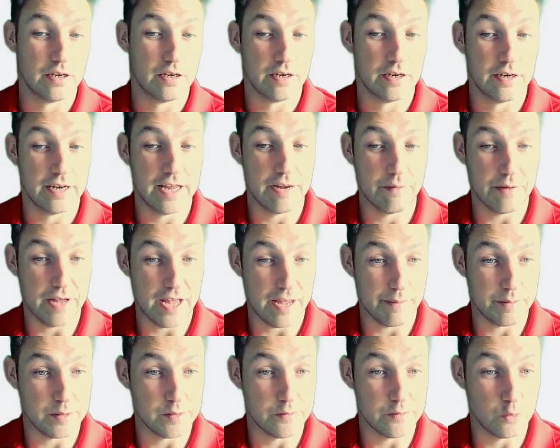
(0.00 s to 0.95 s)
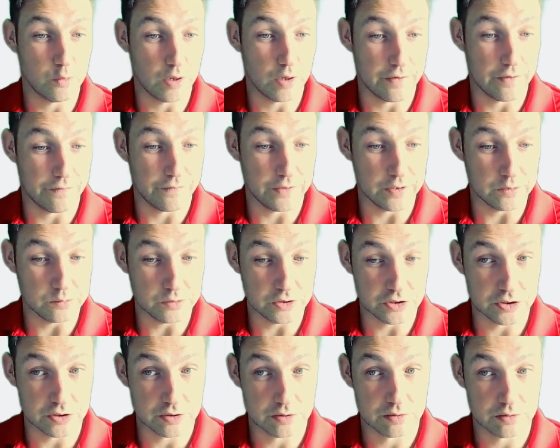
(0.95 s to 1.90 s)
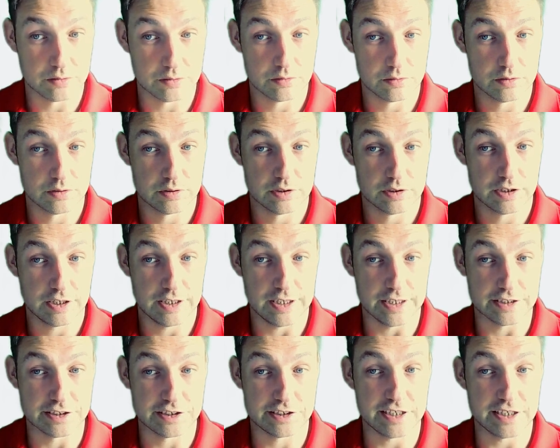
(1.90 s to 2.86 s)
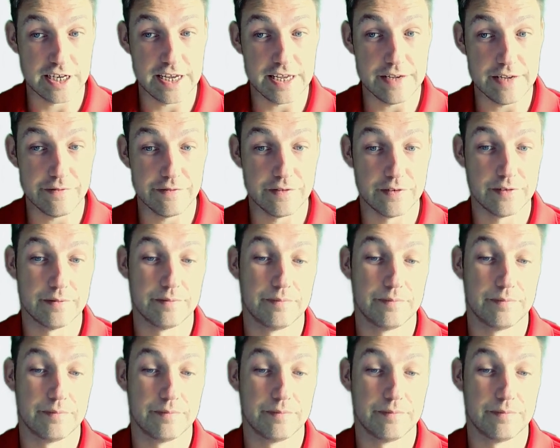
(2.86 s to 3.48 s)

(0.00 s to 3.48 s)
Now we're happy with all our fields. Click Save.